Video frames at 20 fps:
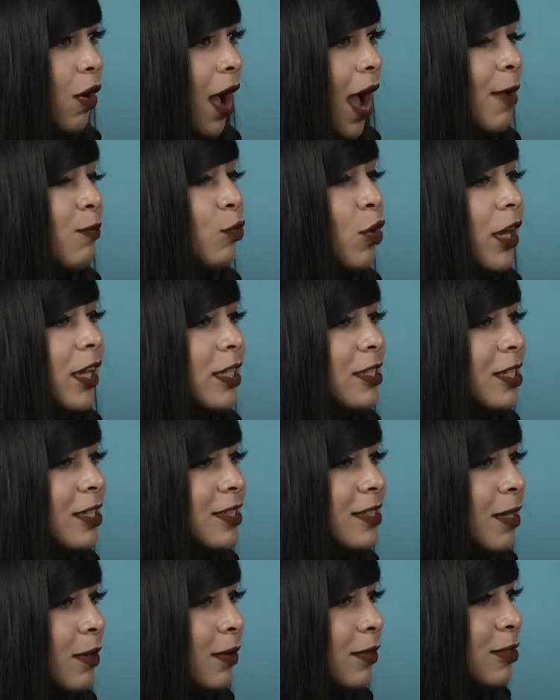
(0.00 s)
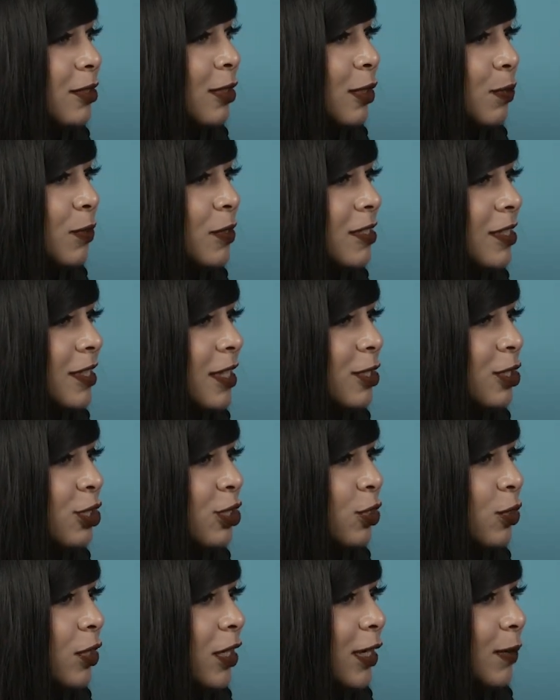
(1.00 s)
I'm running to the person
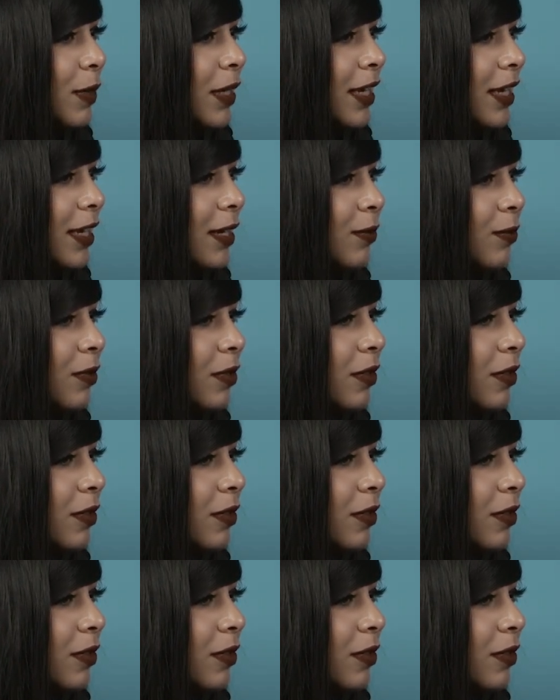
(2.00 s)
that's shooting me.